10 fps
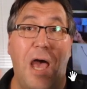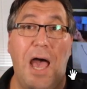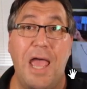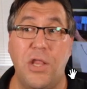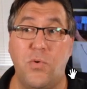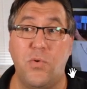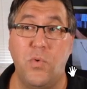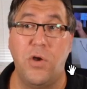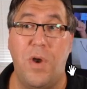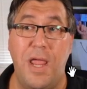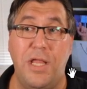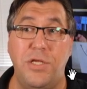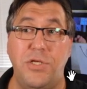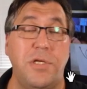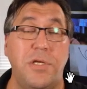I can
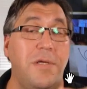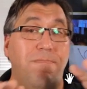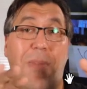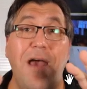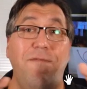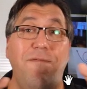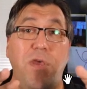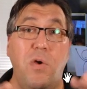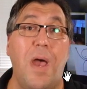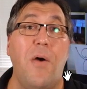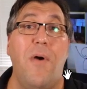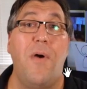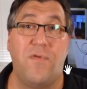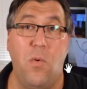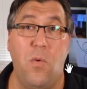rearrange my view
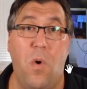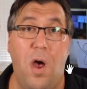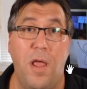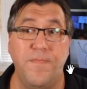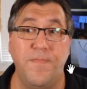however I want.